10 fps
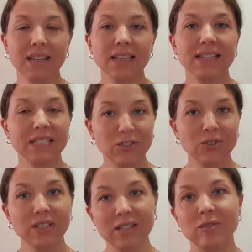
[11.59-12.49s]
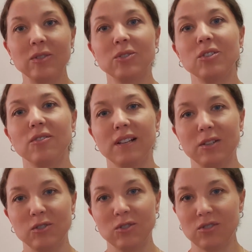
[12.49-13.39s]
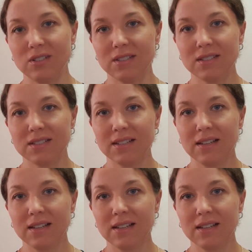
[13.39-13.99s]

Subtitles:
that you give to your fellow students